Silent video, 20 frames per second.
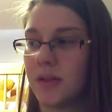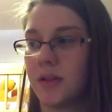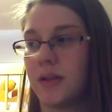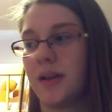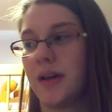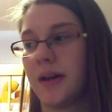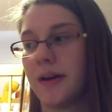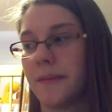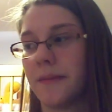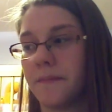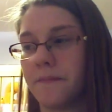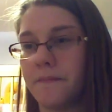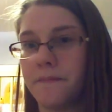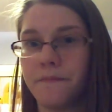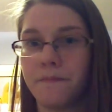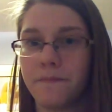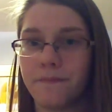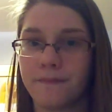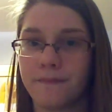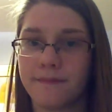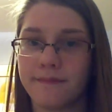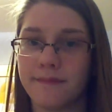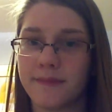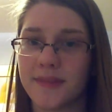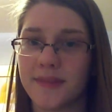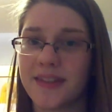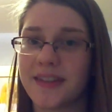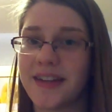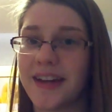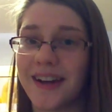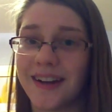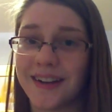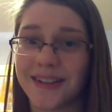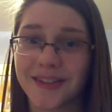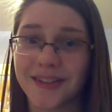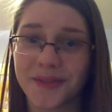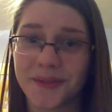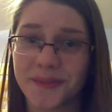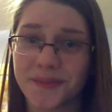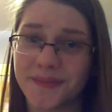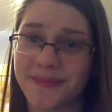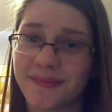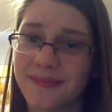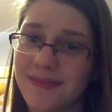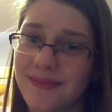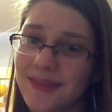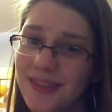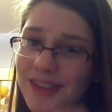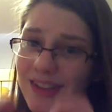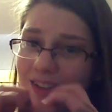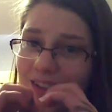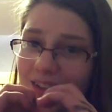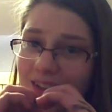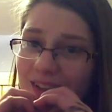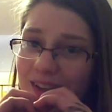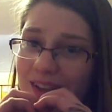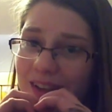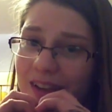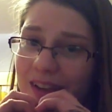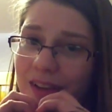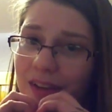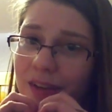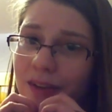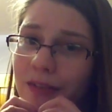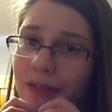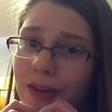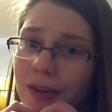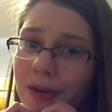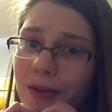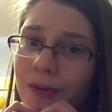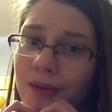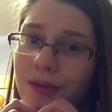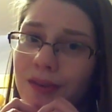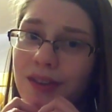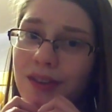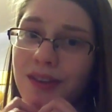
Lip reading: yeah, stay awesome. I love you.